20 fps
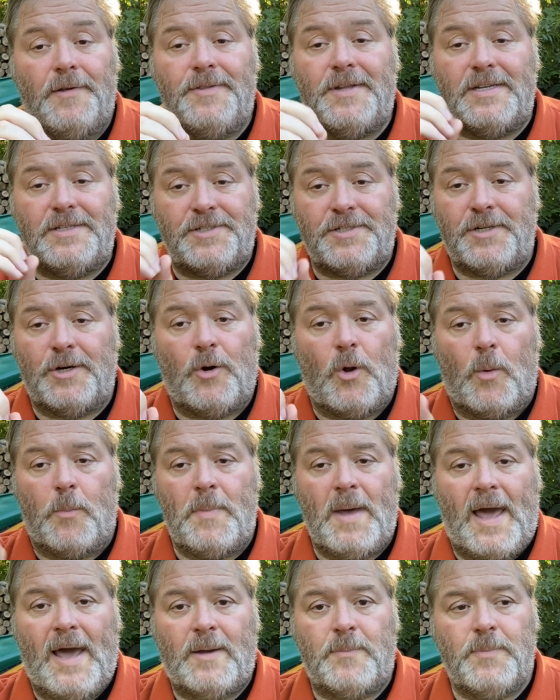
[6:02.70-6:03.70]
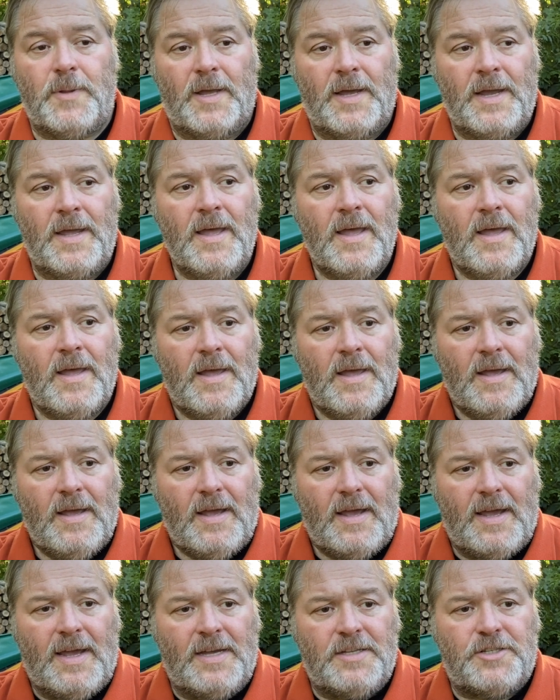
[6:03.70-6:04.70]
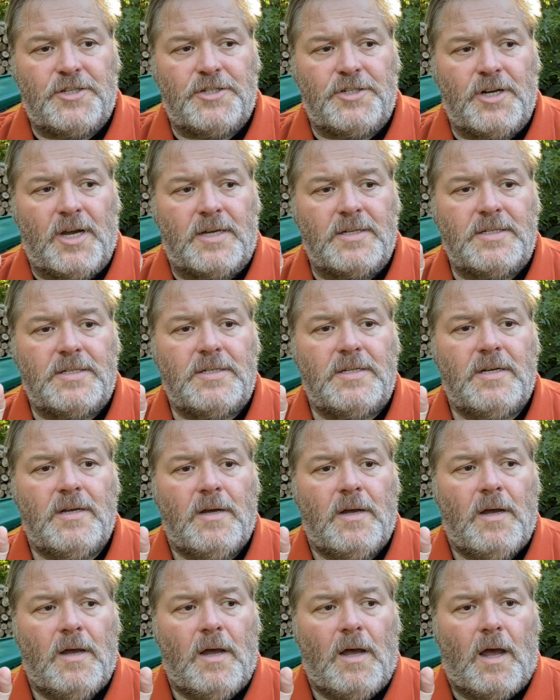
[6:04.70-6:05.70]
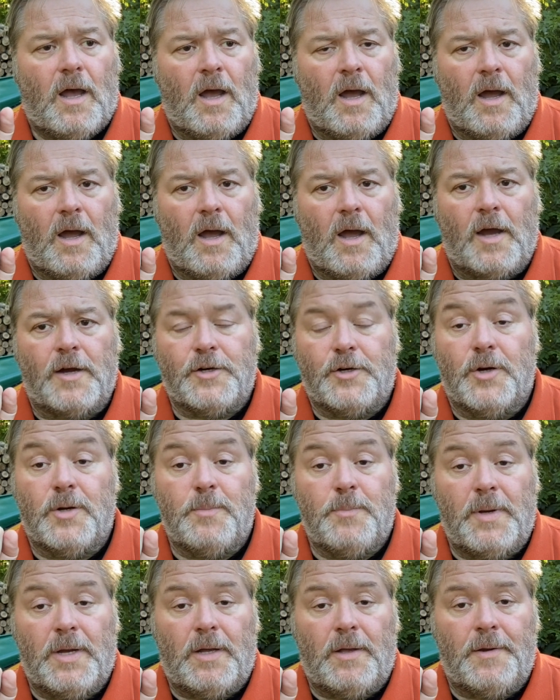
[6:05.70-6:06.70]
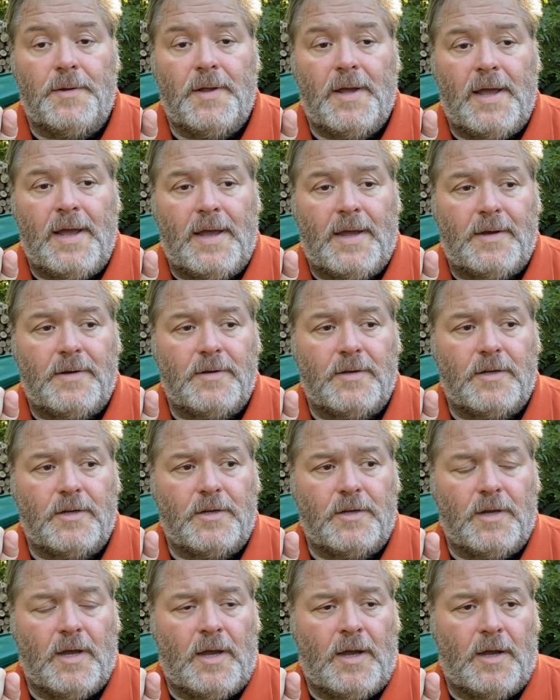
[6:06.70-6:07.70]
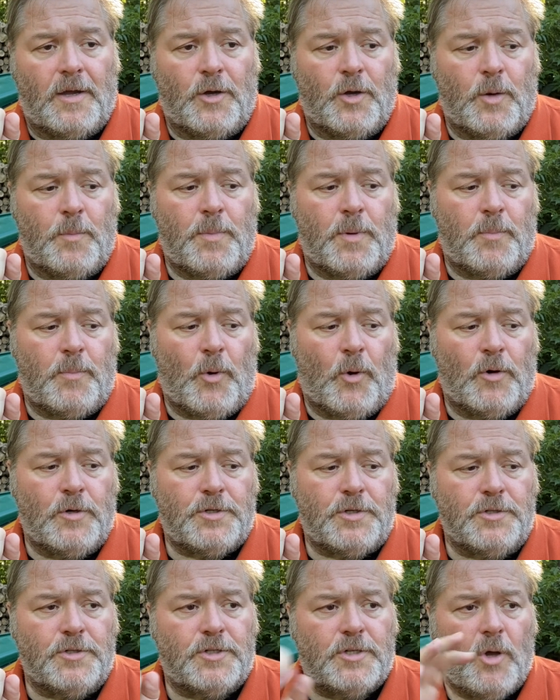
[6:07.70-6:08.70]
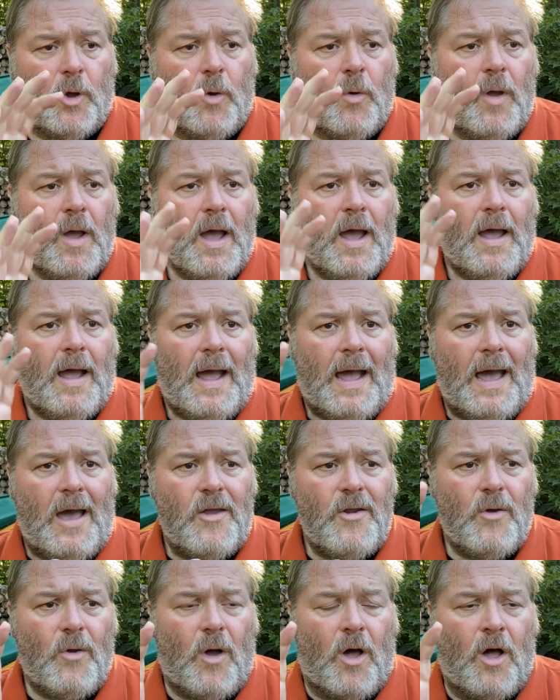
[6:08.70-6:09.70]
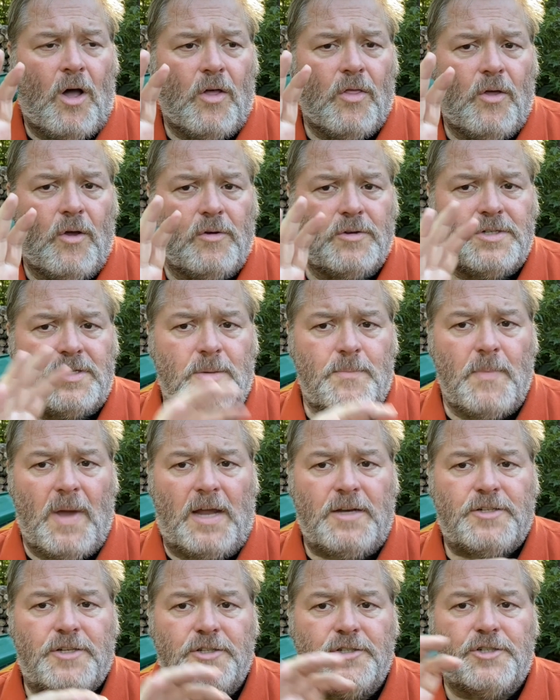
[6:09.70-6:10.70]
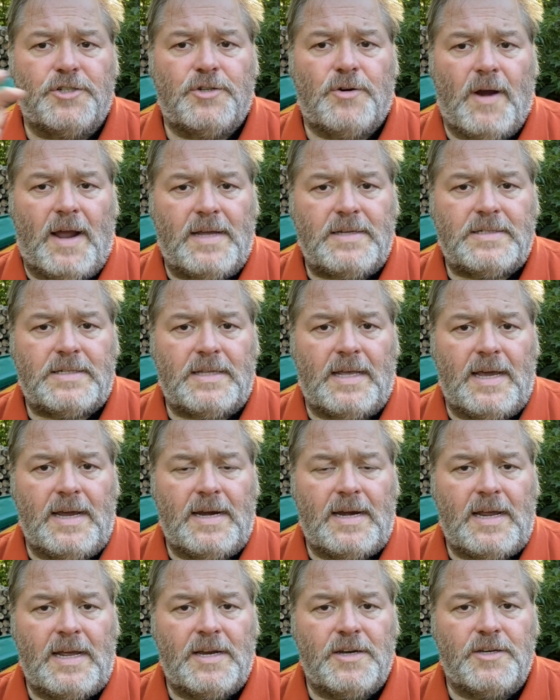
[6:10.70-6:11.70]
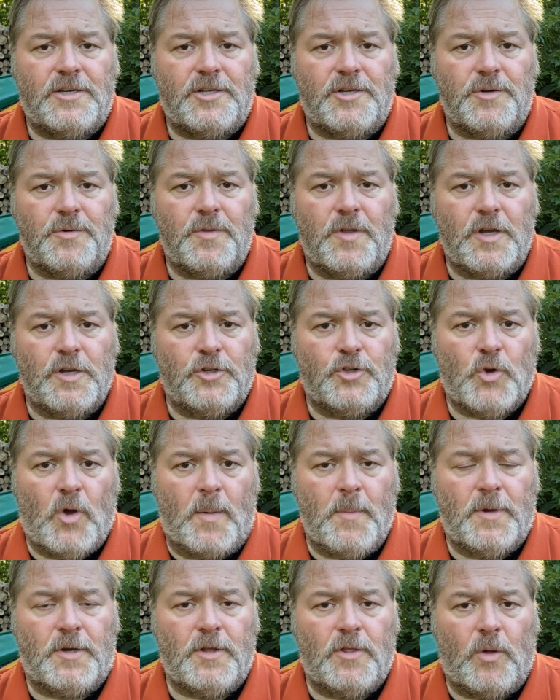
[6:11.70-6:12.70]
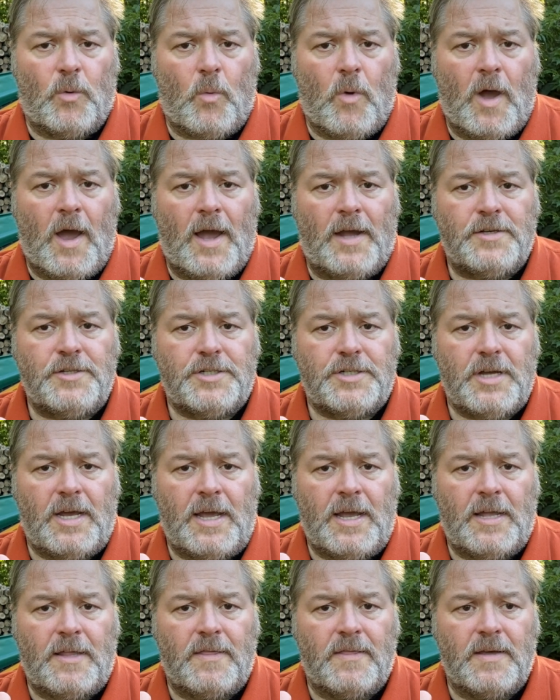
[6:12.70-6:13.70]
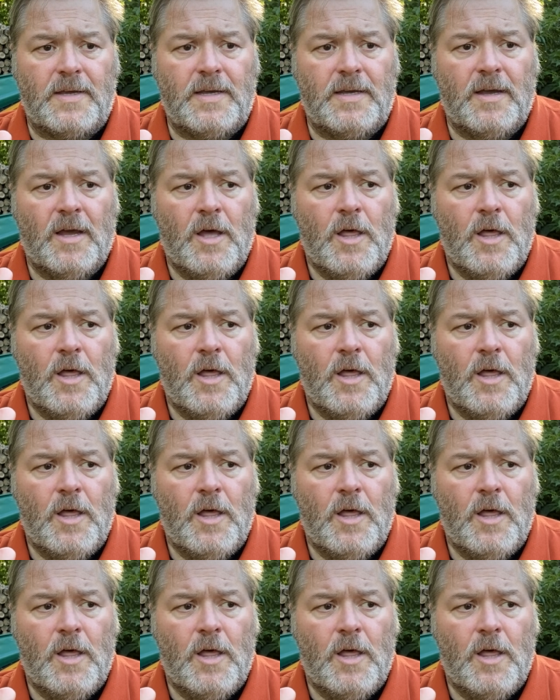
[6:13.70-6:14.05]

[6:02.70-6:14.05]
to zero back play. It's just a good build and a good proportion. So how do all those dimensions translate into the enjoyment of the watch and the